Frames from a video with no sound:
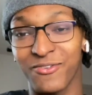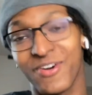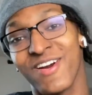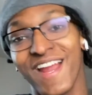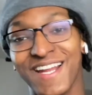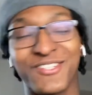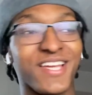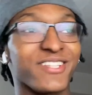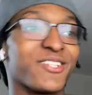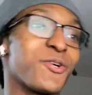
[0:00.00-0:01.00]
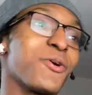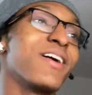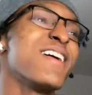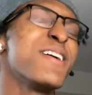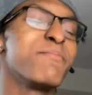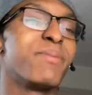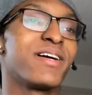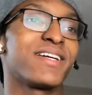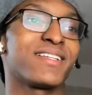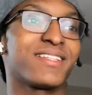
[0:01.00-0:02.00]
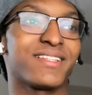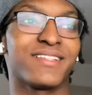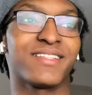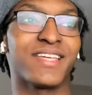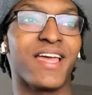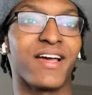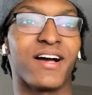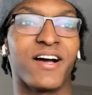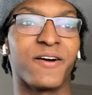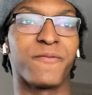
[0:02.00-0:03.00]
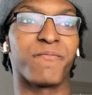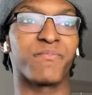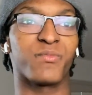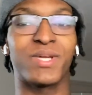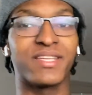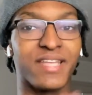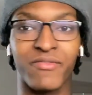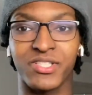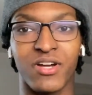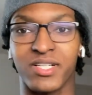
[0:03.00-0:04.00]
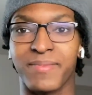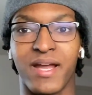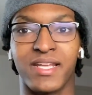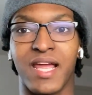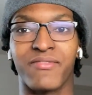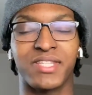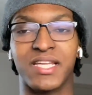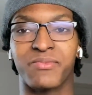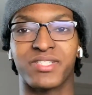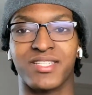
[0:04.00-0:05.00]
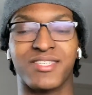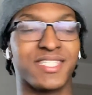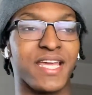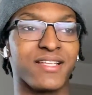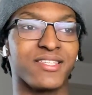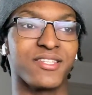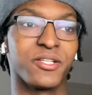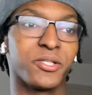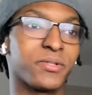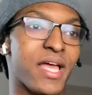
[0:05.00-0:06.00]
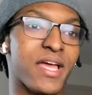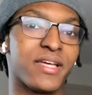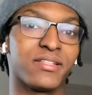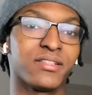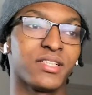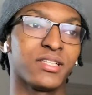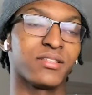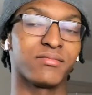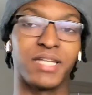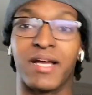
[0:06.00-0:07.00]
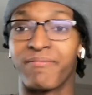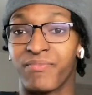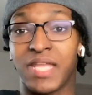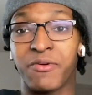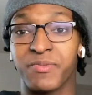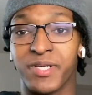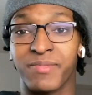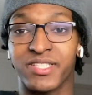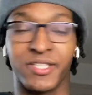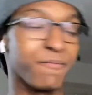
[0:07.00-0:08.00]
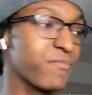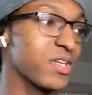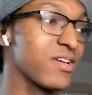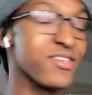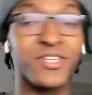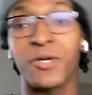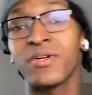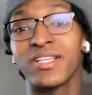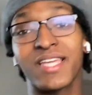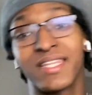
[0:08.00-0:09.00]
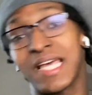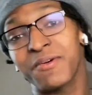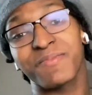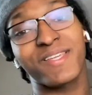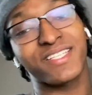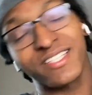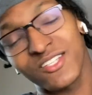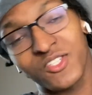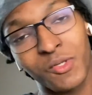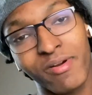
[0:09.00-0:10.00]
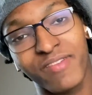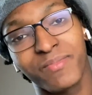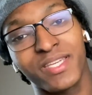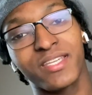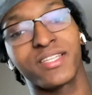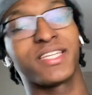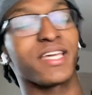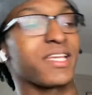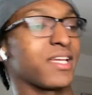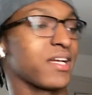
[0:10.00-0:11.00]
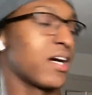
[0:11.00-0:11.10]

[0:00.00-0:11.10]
right outside the door. But yeah, we never talked about it. Everything was just standstill, and yeah, that was pretty much it. So yeah, that was basically the story of me getting